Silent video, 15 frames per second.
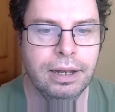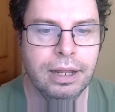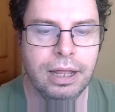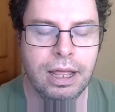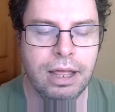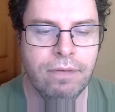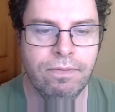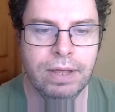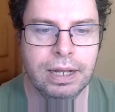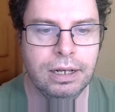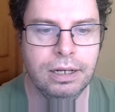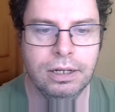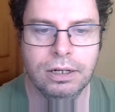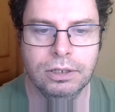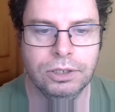And
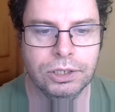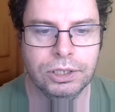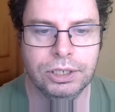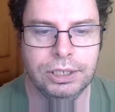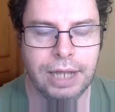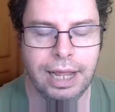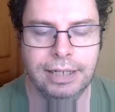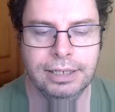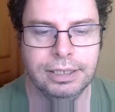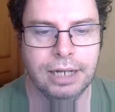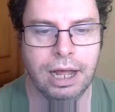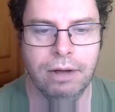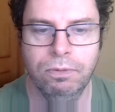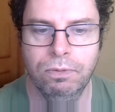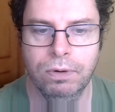if Italy could just
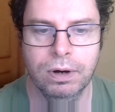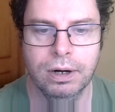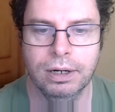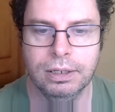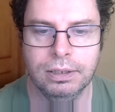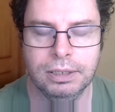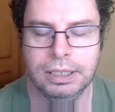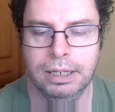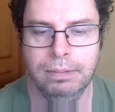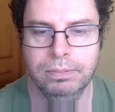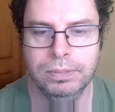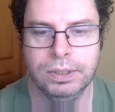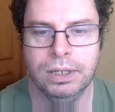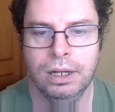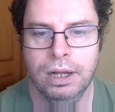change that, where
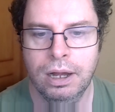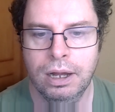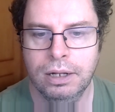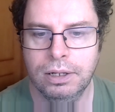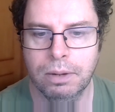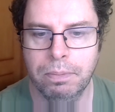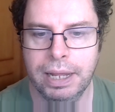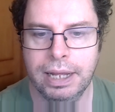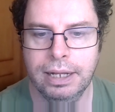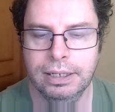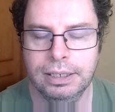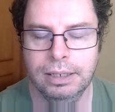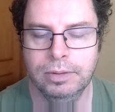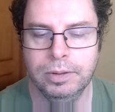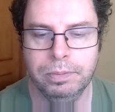they're
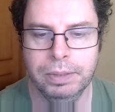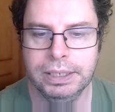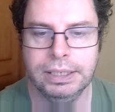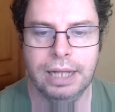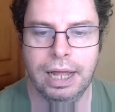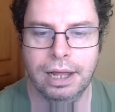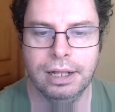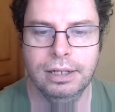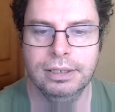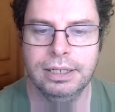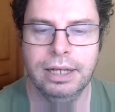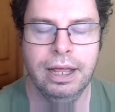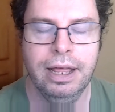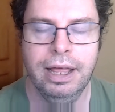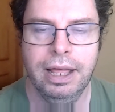making teams miss
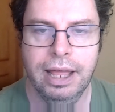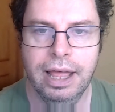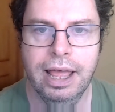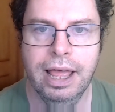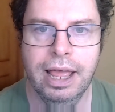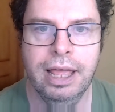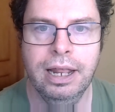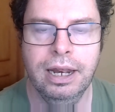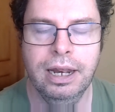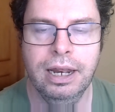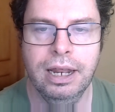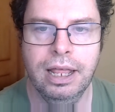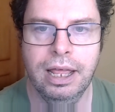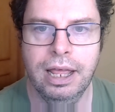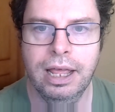tackles
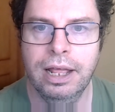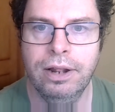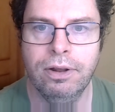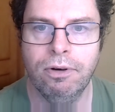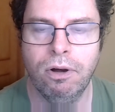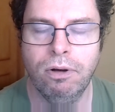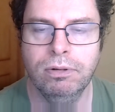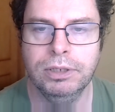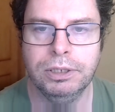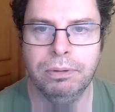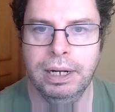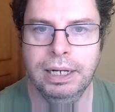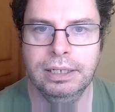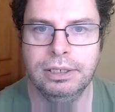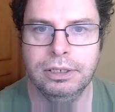in their
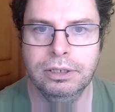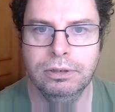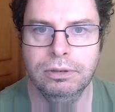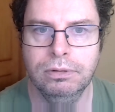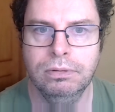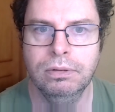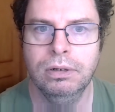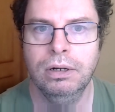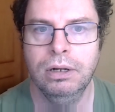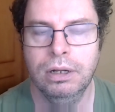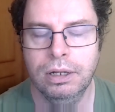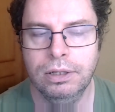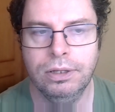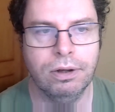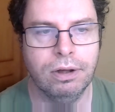own 22,
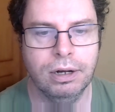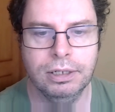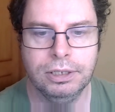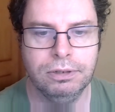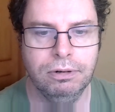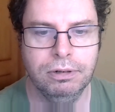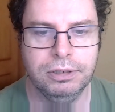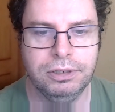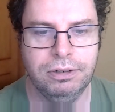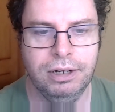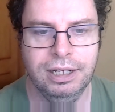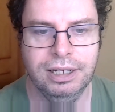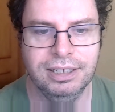they're going to score